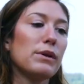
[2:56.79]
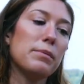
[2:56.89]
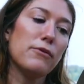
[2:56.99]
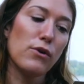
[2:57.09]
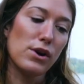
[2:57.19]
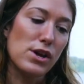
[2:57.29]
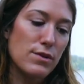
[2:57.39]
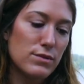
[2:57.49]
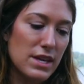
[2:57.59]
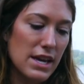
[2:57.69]
before
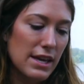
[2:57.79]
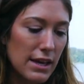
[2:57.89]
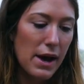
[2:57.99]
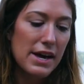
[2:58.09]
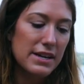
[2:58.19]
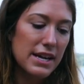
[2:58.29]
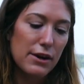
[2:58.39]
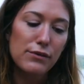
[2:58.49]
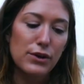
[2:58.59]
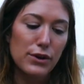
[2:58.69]
using, how to
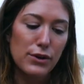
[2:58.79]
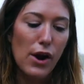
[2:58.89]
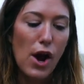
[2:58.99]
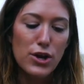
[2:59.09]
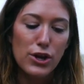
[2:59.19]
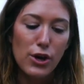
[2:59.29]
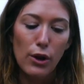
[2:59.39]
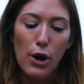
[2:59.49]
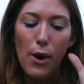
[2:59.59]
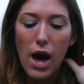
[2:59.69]
care for your
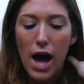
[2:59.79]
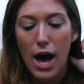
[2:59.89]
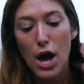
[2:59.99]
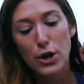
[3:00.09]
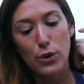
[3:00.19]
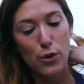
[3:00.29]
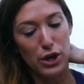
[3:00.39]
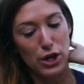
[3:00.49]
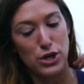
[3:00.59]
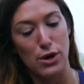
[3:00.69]
YOLOHA Cork
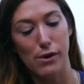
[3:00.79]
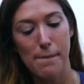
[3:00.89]
Yoga